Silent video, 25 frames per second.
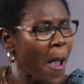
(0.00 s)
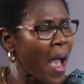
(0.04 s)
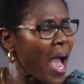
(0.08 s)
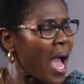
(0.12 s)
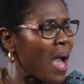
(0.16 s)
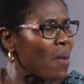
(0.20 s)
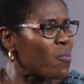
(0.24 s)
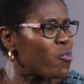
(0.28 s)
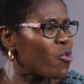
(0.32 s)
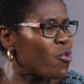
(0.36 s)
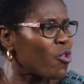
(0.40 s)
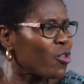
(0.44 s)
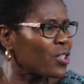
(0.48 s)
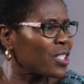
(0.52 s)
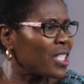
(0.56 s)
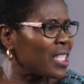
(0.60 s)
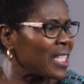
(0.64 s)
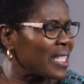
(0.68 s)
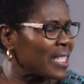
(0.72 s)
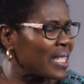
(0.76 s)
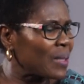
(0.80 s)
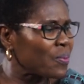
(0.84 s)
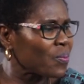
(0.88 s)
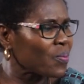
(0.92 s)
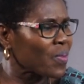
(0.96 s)
I broke
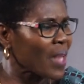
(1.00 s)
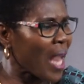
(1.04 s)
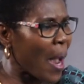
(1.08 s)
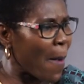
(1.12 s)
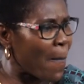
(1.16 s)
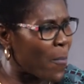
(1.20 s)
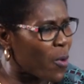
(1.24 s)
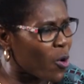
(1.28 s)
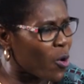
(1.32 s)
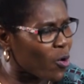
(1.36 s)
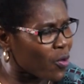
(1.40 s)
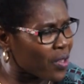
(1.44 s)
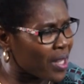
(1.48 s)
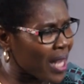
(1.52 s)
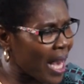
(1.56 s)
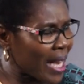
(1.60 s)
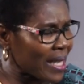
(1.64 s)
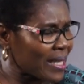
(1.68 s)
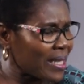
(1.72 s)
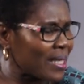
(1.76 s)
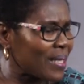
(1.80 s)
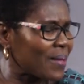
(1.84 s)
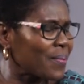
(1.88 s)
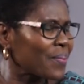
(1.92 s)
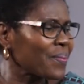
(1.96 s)
this, I broke
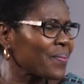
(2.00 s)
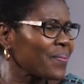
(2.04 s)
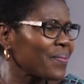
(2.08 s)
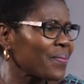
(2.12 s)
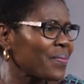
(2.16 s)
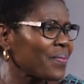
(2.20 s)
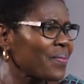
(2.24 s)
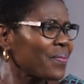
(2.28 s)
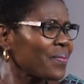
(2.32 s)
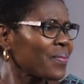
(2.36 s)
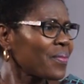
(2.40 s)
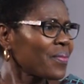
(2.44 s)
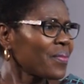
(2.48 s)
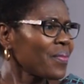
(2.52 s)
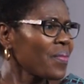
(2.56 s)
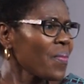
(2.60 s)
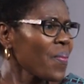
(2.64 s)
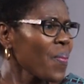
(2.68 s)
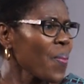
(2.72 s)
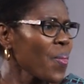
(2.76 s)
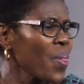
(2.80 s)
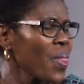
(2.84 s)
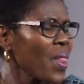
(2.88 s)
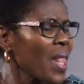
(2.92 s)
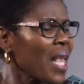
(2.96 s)
that.
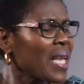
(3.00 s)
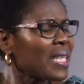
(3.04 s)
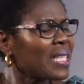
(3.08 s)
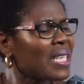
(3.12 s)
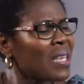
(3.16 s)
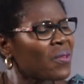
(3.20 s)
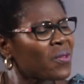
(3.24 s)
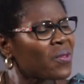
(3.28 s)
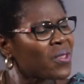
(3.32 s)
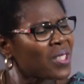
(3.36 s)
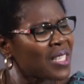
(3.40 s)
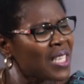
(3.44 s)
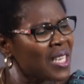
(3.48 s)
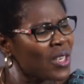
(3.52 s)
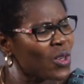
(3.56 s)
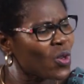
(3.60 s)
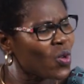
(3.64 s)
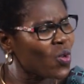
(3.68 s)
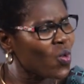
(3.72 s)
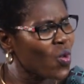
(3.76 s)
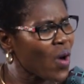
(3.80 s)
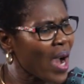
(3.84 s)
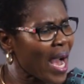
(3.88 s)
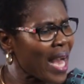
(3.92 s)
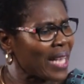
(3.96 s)
They've seen
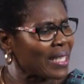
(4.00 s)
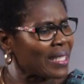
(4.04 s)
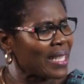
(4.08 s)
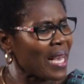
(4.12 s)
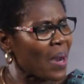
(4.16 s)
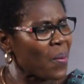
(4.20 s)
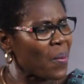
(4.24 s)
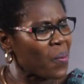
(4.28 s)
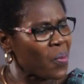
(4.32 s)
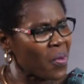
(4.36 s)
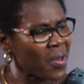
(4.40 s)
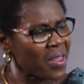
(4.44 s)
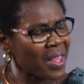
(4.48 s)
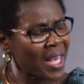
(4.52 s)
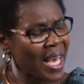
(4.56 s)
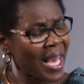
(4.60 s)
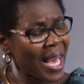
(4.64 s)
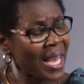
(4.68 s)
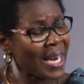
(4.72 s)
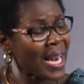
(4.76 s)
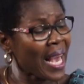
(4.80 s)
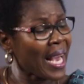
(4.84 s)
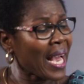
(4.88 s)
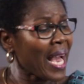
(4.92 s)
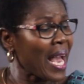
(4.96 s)
you as their mother.
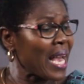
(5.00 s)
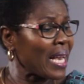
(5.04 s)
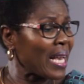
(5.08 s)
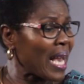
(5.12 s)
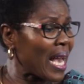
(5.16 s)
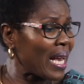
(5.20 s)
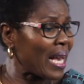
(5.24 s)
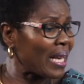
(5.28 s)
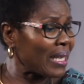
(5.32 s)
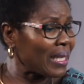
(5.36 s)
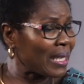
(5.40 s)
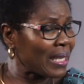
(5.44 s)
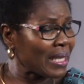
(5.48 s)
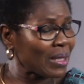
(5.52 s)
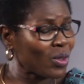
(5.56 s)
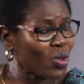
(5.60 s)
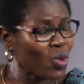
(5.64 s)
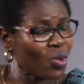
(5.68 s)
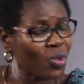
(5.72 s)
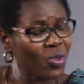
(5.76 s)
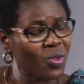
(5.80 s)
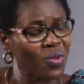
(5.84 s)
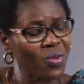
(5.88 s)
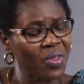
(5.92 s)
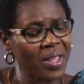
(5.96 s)
And like I
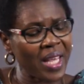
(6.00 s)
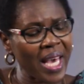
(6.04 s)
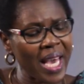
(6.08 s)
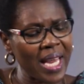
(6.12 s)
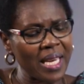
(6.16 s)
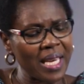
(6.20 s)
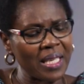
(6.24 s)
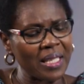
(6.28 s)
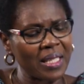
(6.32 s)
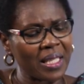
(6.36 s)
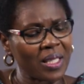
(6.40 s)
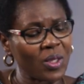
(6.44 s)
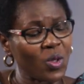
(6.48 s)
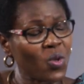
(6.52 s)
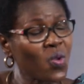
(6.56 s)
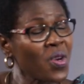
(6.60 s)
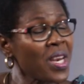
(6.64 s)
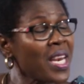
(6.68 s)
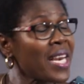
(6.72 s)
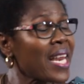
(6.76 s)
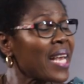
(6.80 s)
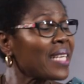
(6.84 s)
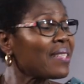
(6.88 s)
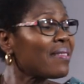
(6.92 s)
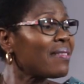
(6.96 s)
told you then, you
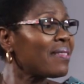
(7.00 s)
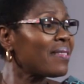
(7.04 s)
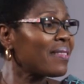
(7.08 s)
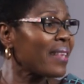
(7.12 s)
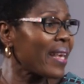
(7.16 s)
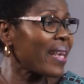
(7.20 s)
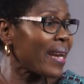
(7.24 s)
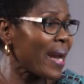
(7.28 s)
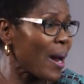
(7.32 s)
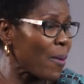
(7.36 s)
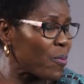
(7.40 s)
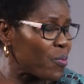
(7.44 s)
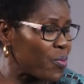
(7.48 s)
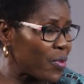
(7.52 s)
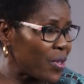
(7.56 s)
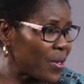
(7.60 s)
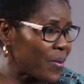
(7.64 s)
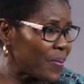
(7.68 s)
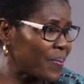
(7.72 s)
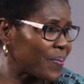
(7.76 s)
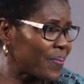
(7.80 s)
needed therapy.